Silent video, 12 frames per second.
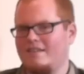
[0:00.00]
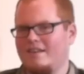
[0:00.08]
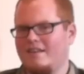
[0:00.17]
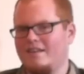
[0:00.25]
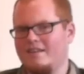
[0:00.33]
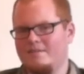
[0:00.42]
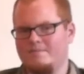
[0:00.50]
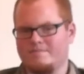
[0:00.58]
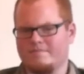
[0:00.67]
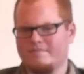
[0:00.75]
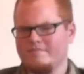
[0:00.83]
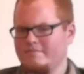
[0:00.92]

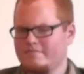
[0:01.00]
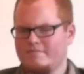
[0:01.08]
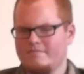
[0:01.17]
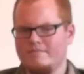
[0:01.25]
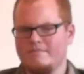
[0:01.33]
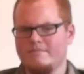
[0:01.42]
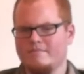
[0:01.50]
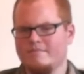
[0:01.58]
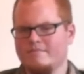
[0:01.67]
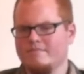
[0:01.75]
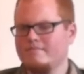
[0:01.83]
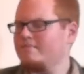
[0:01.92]

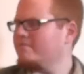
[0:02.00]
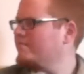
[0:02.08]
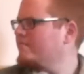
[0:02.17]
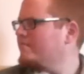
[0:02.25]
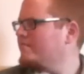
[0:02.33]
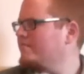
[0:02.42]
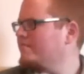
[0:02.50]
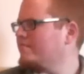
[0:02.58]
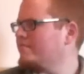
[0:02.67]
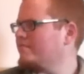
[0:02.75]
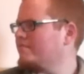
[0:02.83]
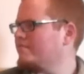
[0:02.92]

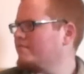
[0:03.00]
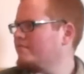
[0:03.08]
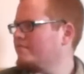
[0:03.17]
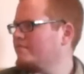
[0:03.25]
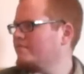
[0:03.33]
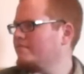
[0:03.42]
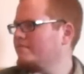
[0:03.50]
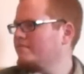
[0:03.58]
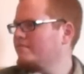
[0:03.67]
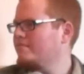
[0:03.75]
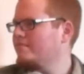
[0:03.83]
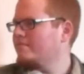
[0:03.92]

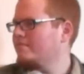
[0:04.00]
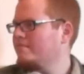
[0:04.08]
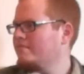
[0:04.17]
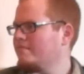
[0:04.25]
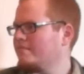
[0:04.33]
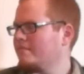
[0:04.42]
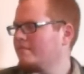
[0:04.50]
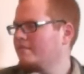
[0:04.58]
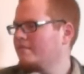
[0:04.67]
(silent)